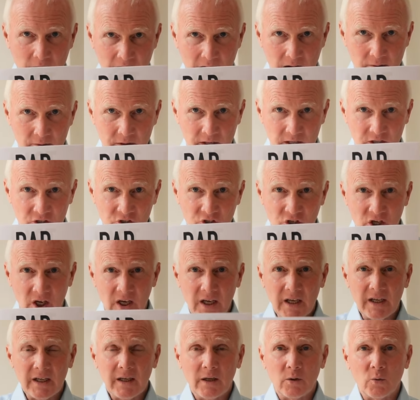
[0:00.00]
marriage.
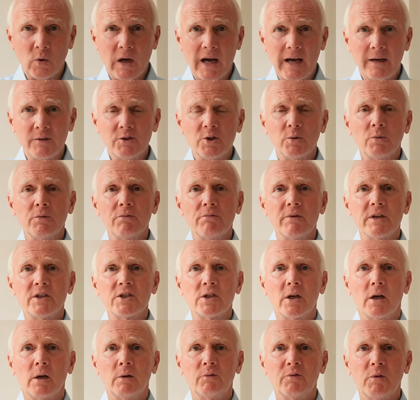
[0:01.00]
And how do we
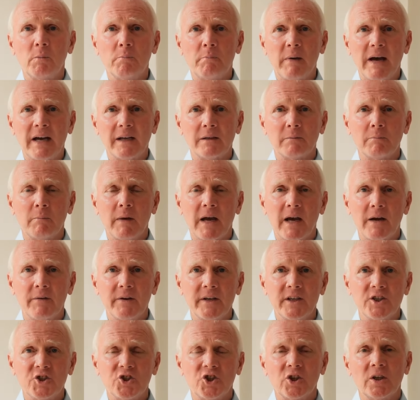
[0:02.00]
resolve a bad
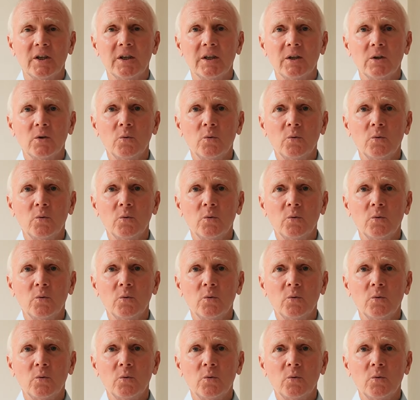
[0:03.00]
marriage?